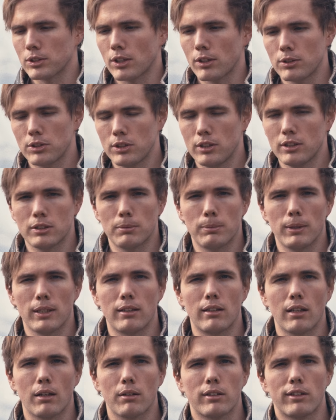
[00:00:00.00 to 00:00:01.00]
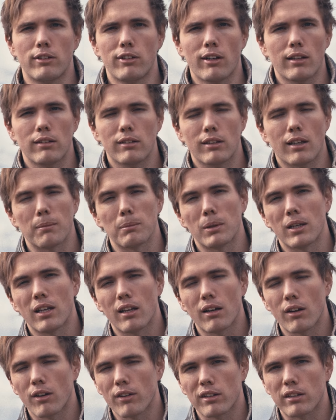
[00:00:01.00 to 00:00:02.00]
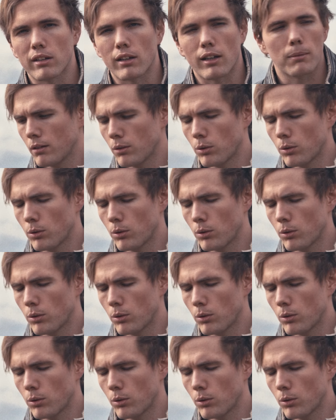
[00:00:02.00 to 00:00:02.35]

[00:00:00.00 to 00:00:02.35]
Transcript: All you see is the big Delta jets coming in all the time.